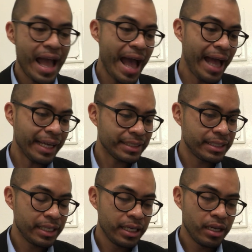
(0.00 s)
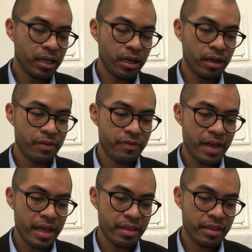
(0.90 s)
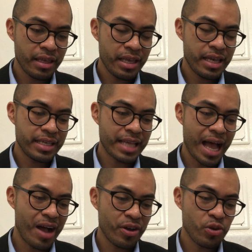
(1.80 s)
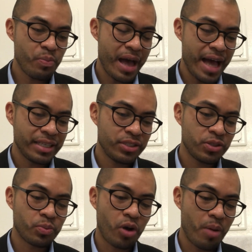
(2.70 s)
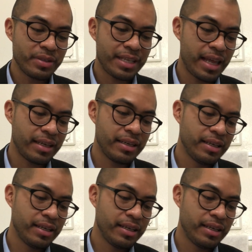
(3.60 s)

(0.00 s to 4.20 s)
Act of faith is how you pass to the promised land.